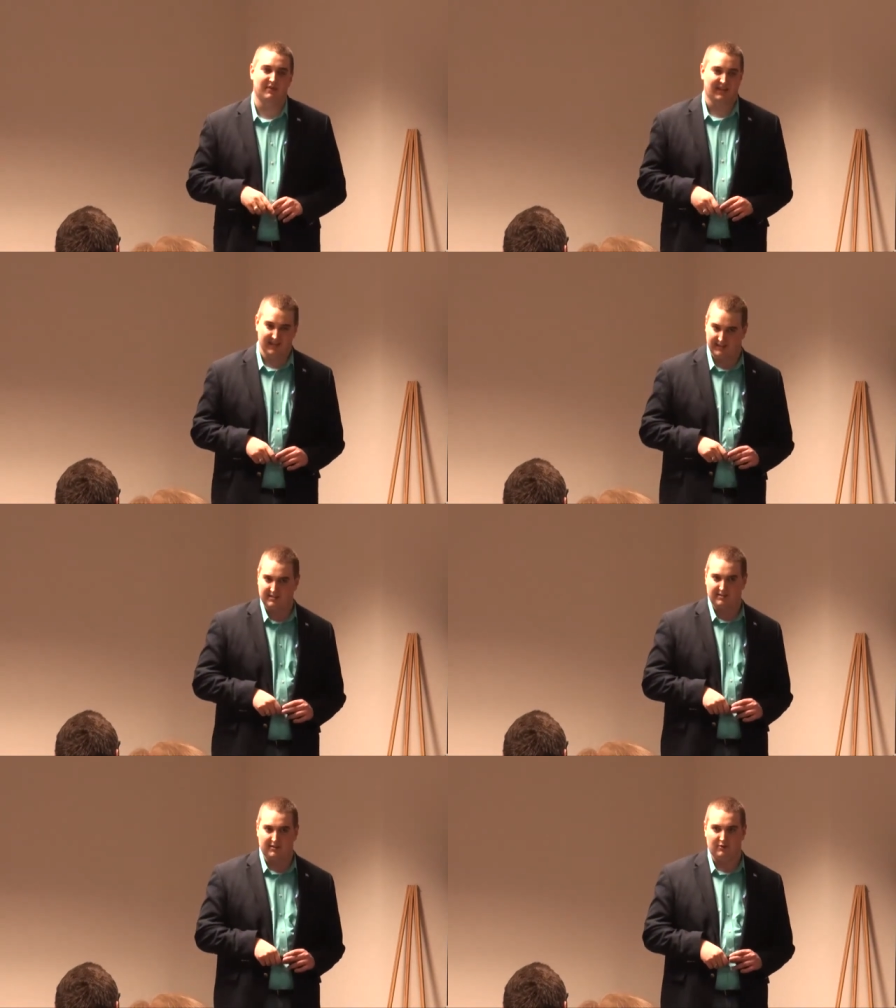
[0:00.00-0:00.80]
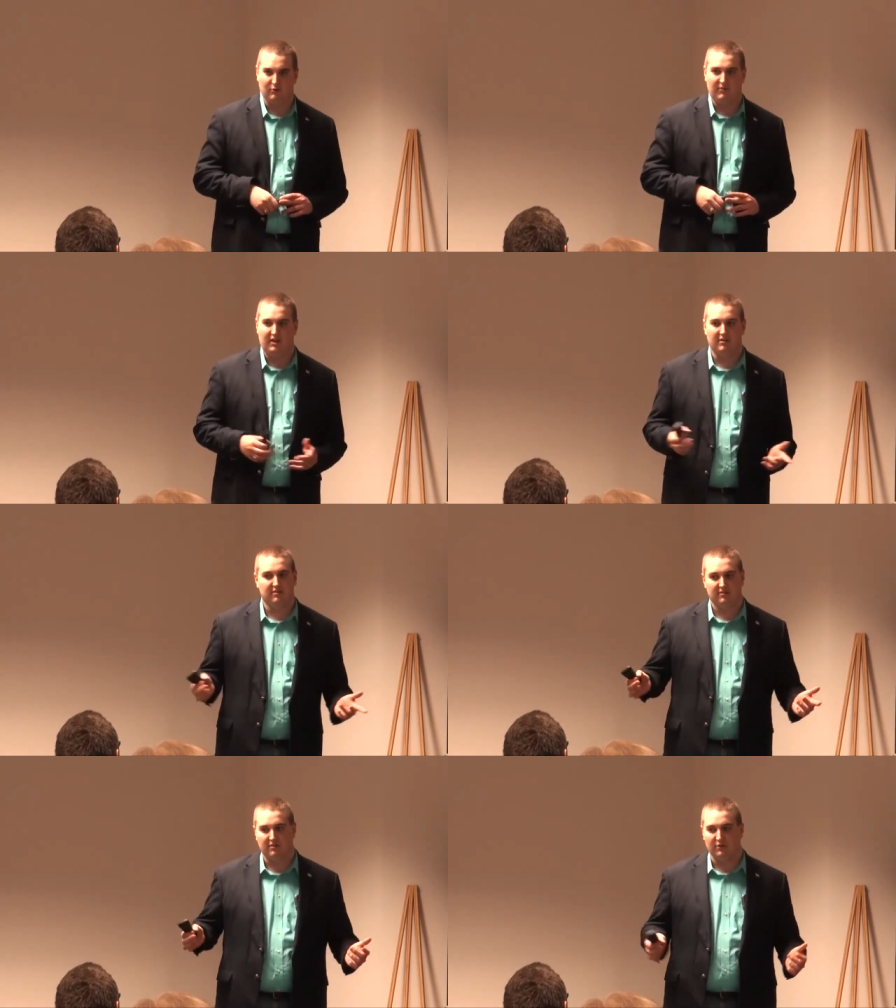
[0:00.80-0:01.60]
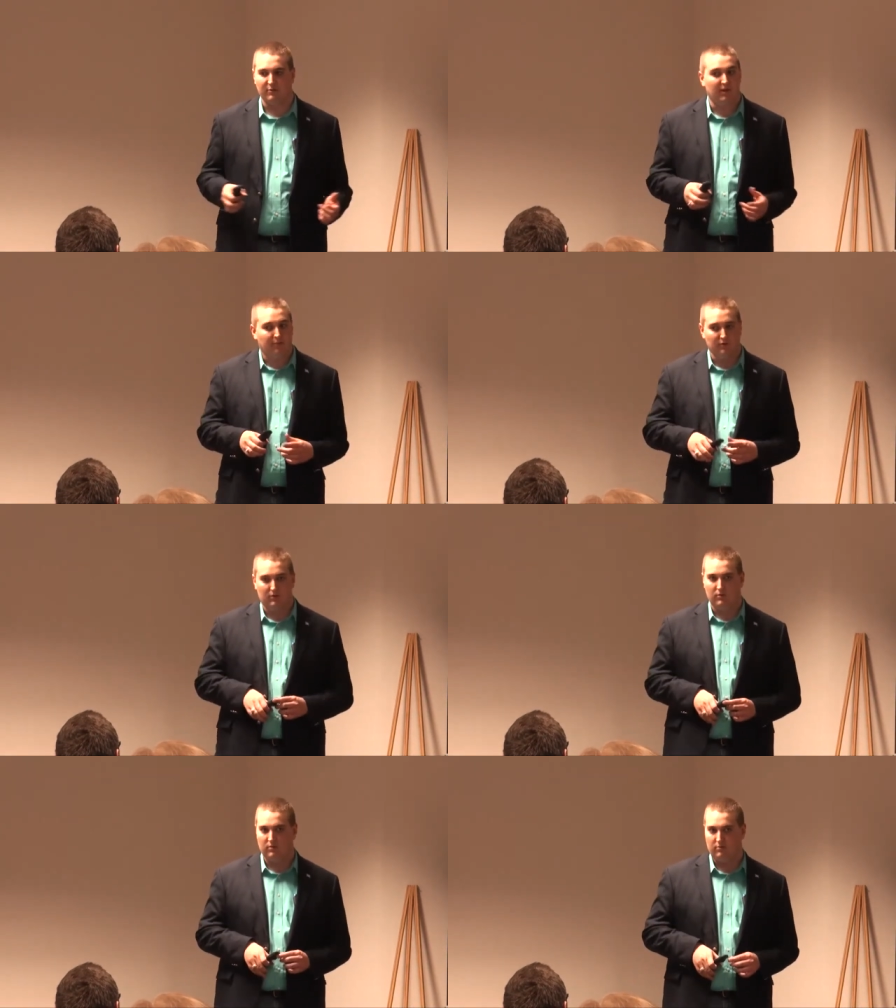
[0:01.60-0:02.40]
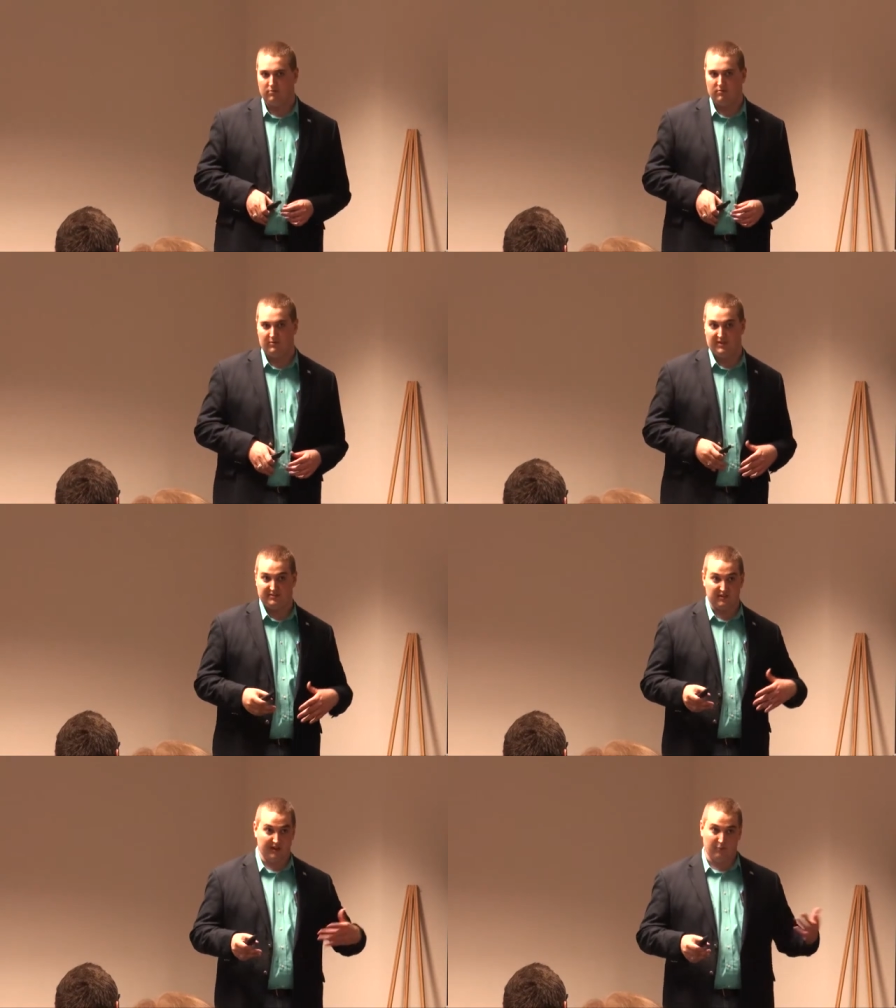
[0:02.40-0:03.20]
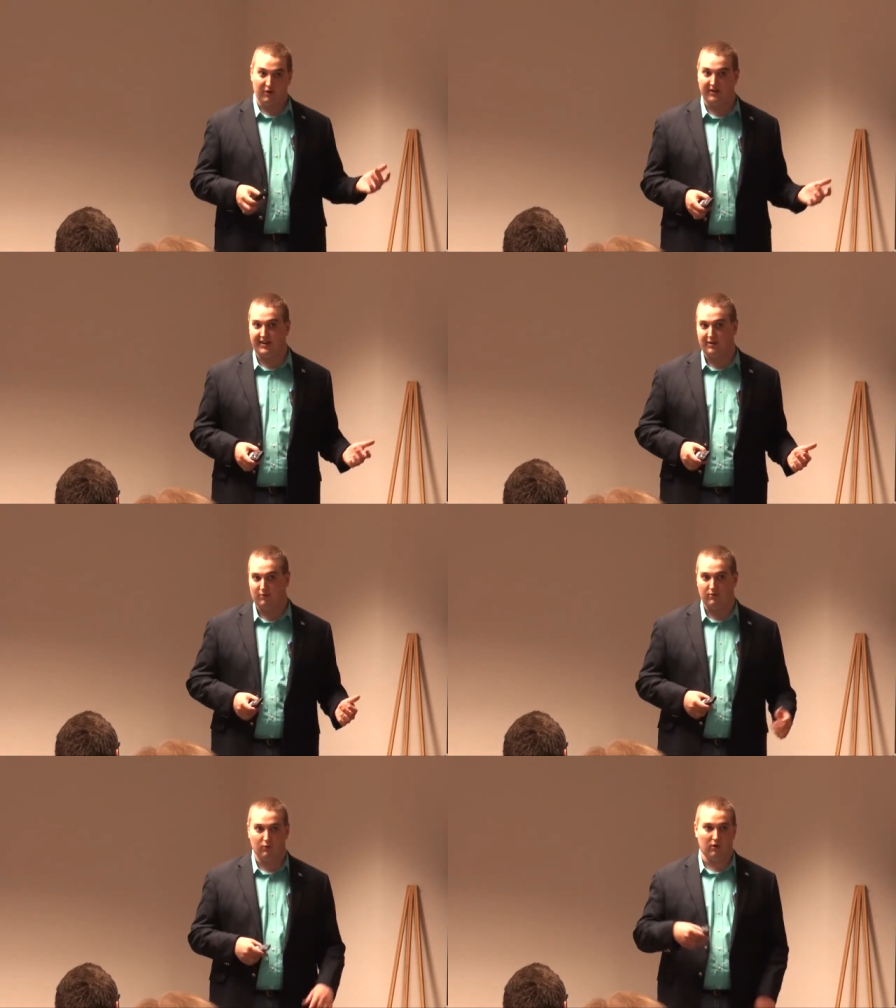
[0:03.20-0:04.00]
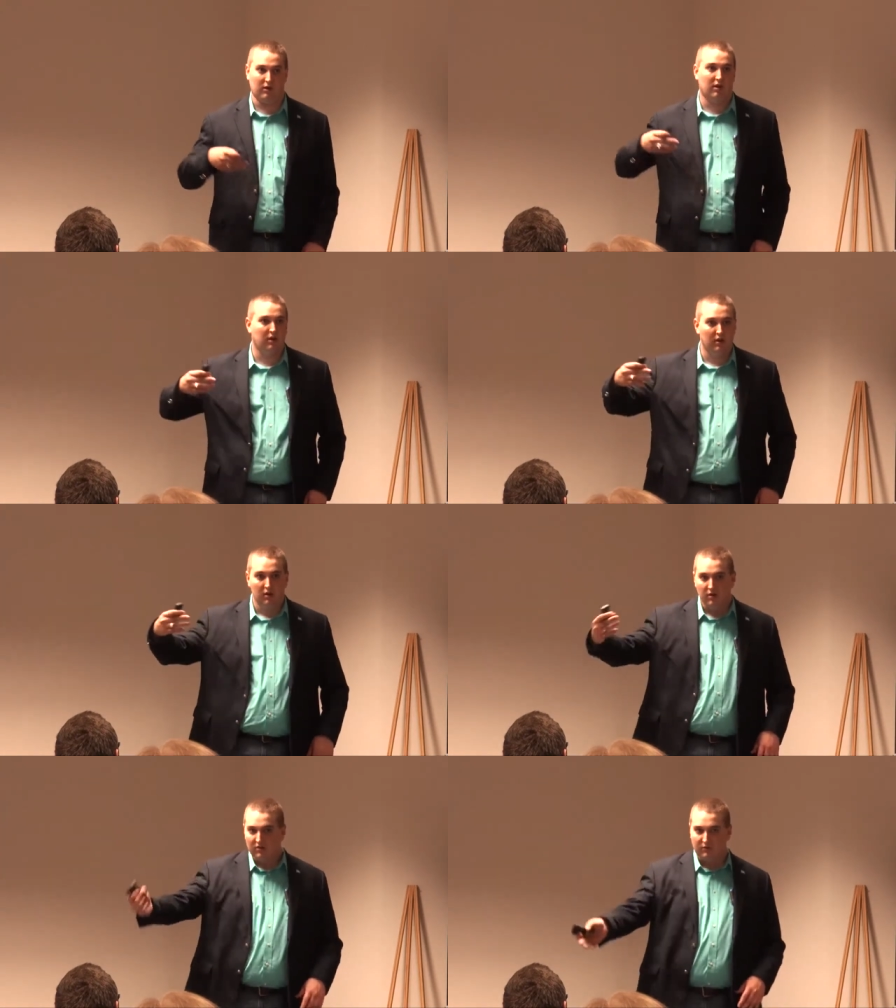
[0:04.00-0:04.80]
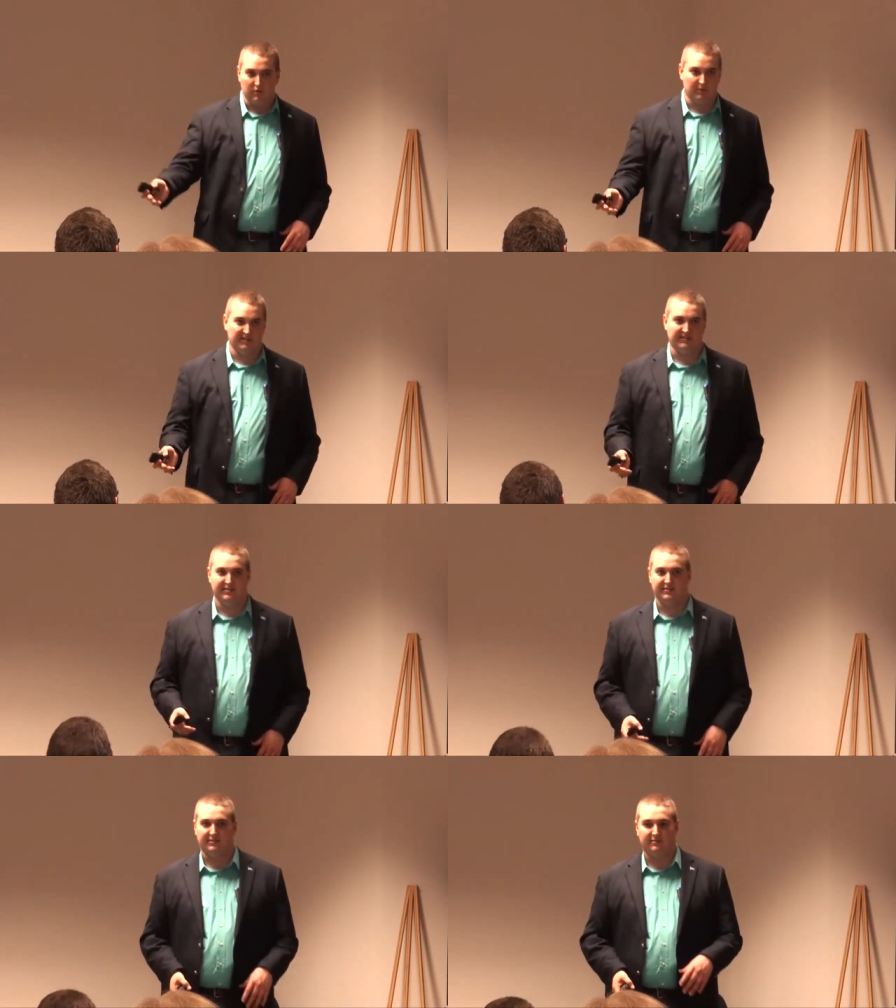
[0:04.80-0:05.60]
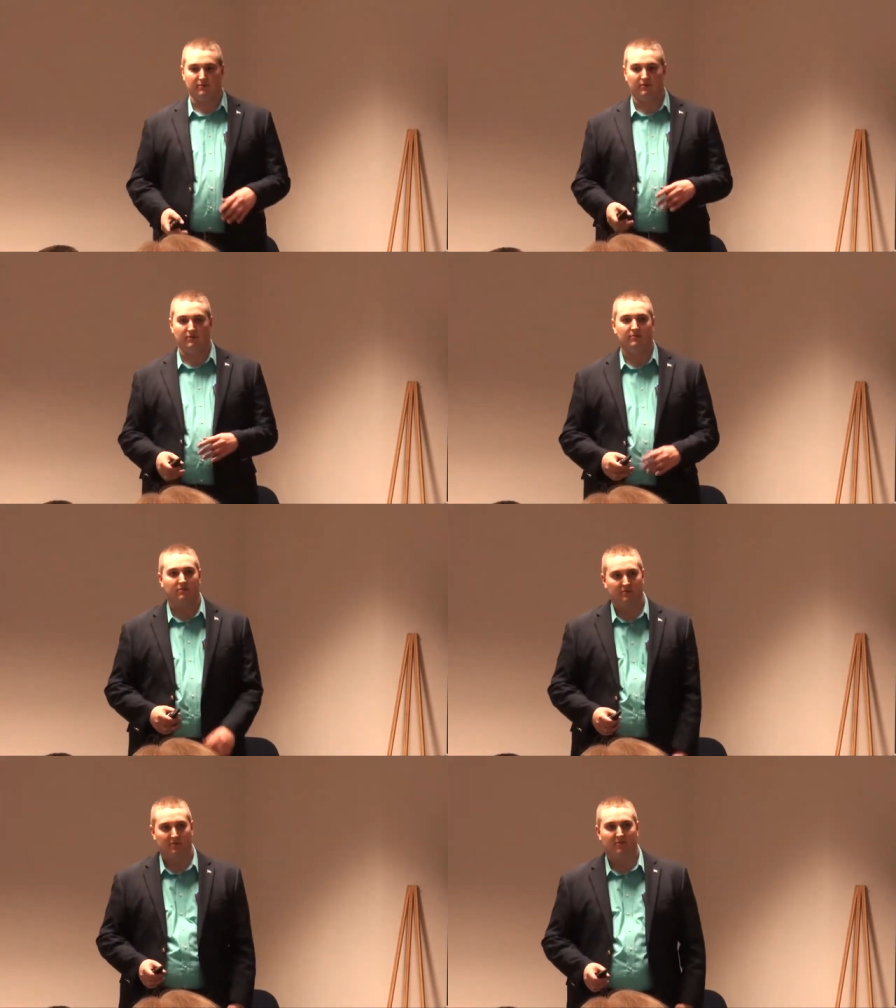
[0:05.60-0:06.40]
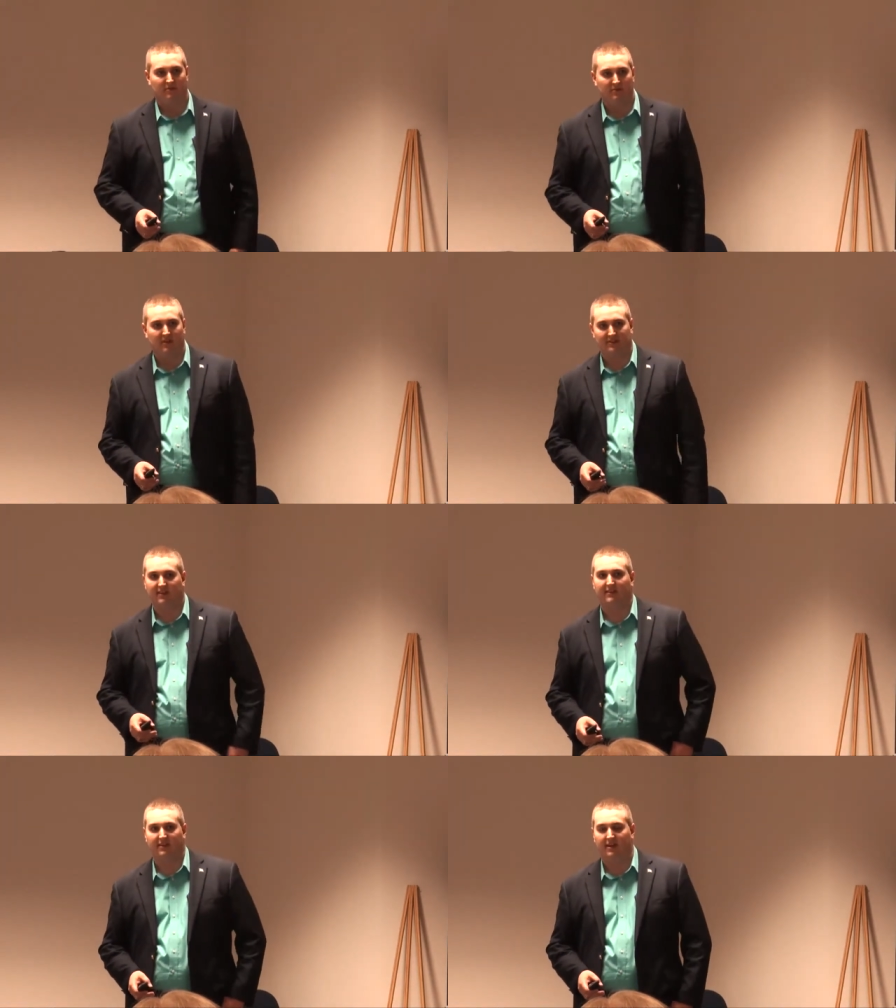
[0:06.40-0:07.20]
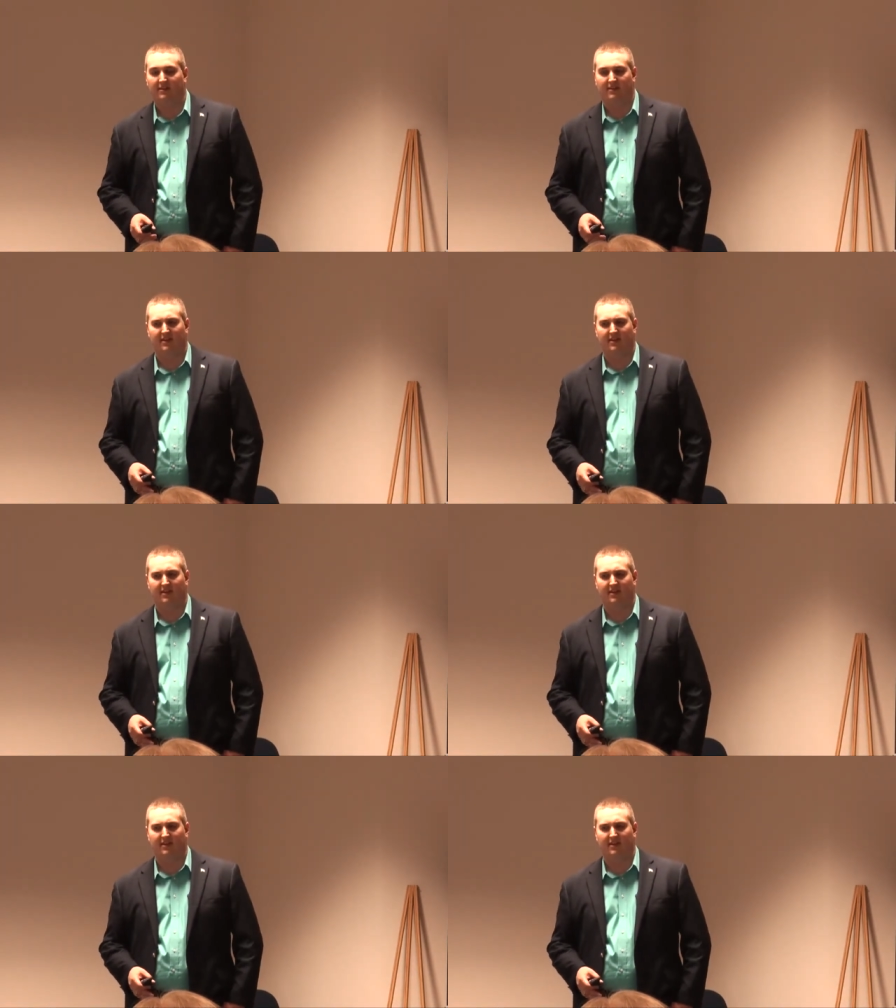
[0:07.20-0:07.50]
But yes, uh, you'll meet other people who are maybe study marketing or who work for a business yeah, or things like that.